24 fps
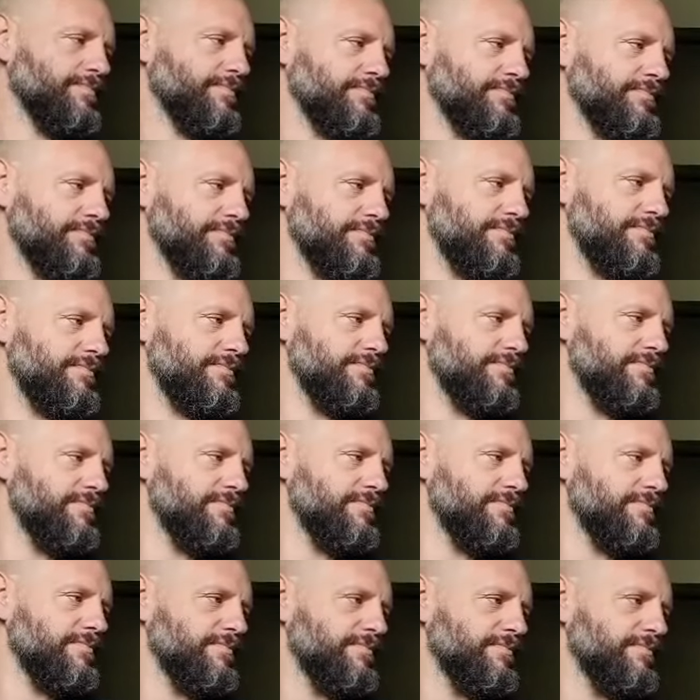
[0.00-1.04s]

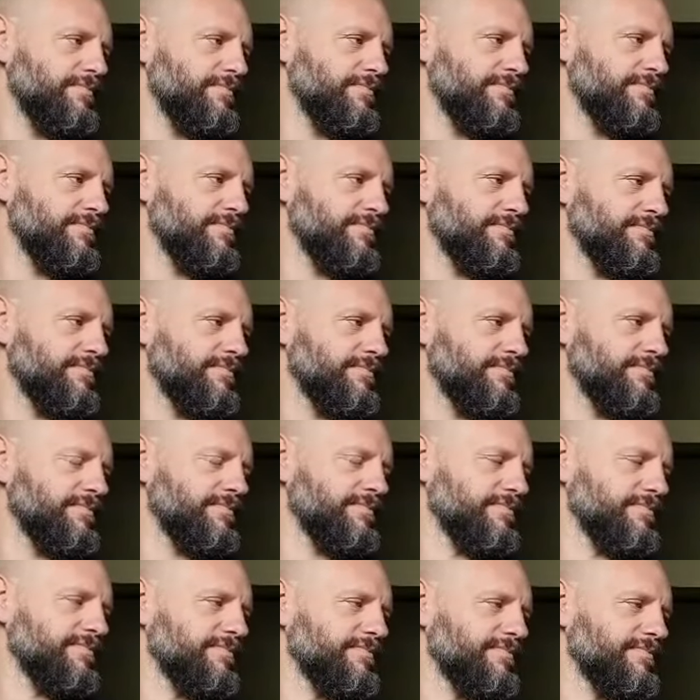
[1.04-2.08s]

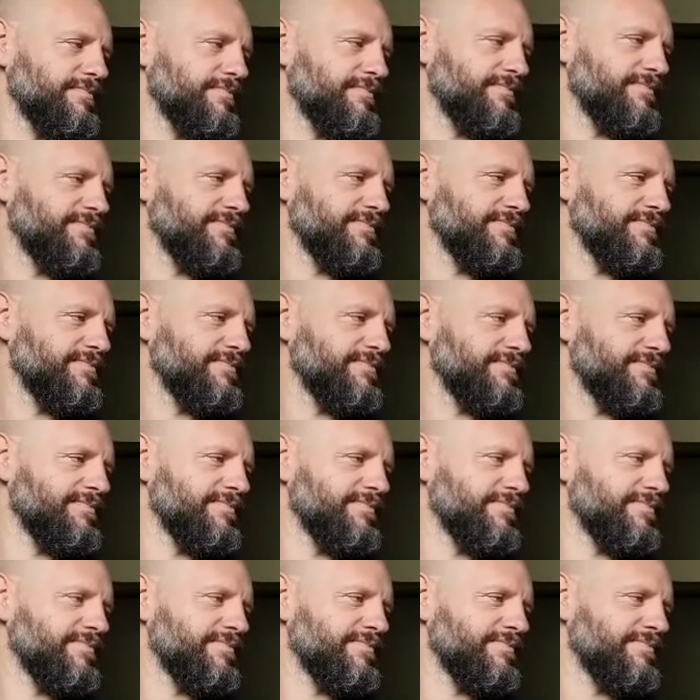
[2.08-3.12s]

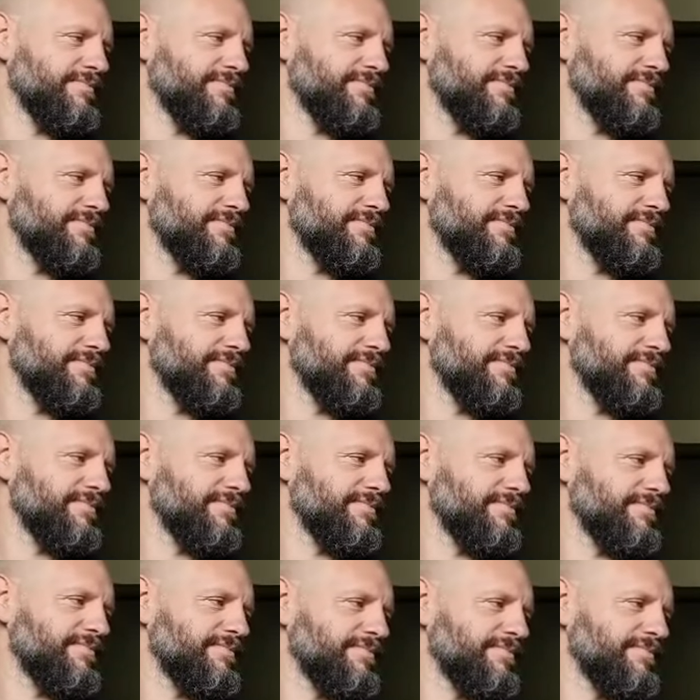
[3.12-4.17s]

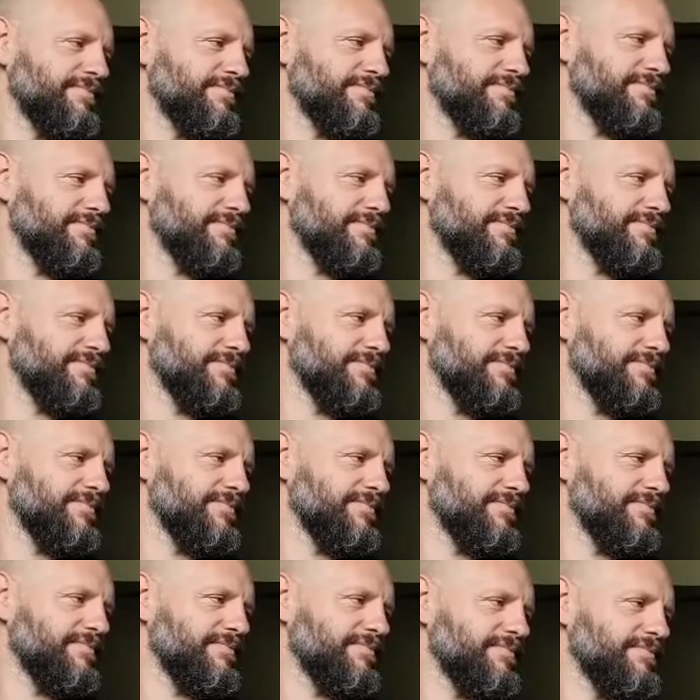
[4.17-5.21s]

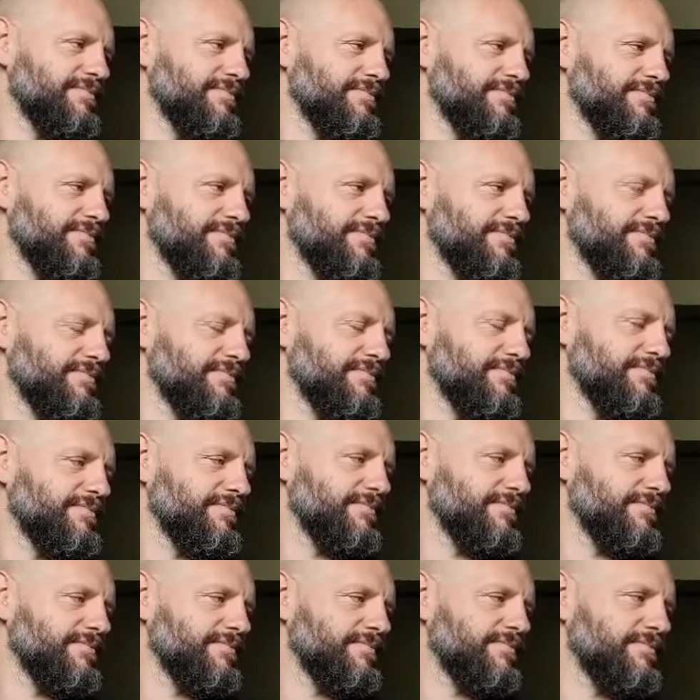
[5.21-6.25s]

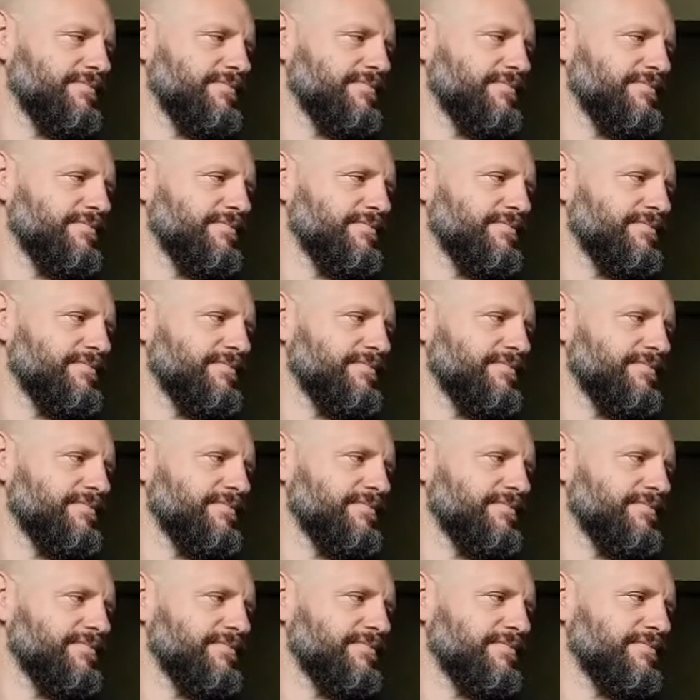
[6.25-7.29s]

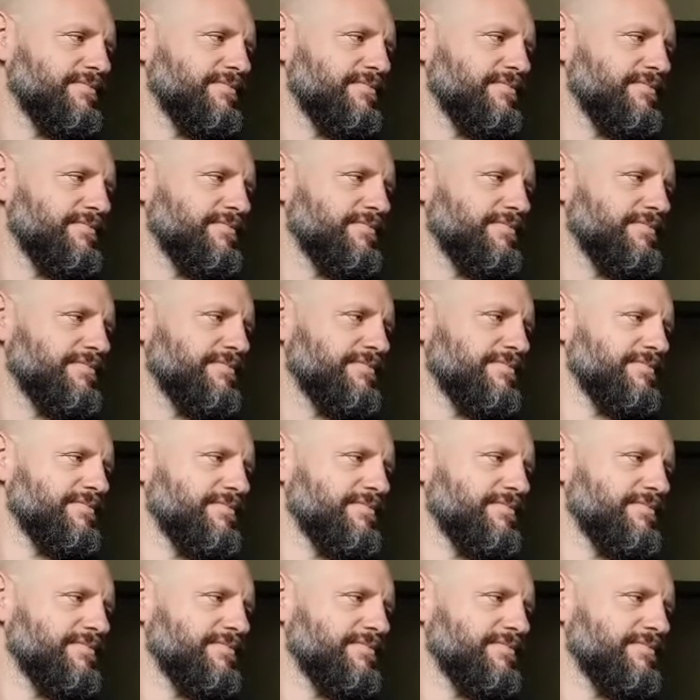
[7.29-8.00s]
This person isn't speaking.